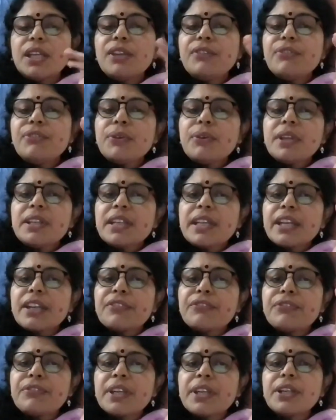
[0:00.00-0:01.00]
If you are
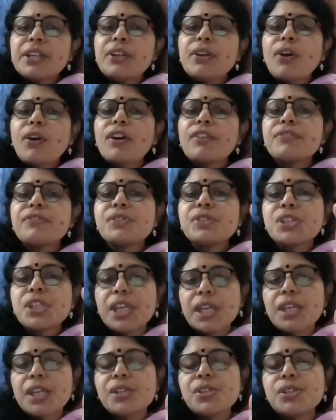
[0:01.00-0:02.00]
afraid of
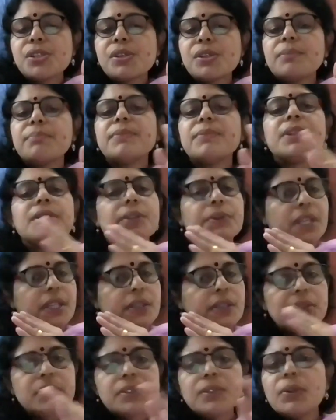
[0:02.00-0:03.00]
change, you
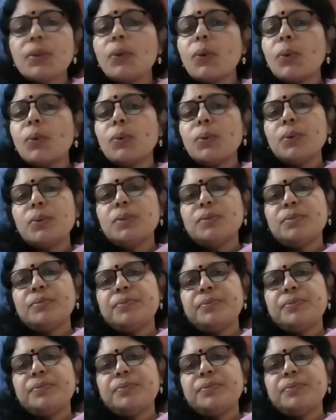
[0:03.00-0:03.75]
cannot grow.